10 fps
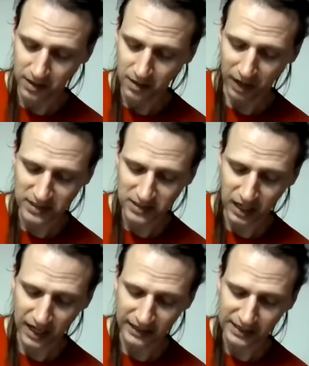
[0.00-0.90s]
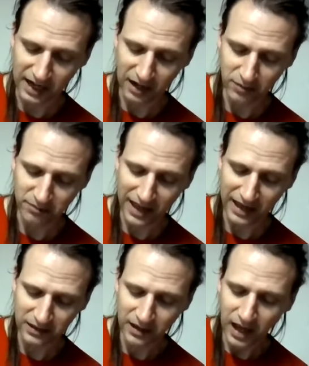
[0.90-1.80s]
by sliding down the
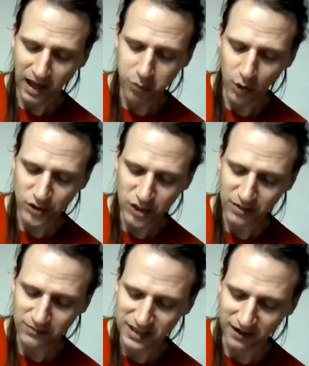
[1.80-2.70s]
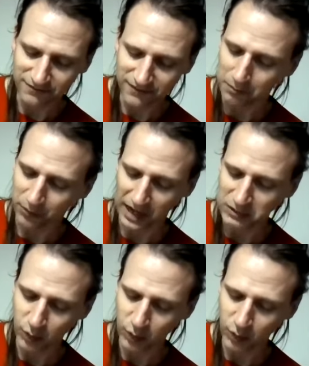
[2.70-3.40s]
bed and pushing himself upright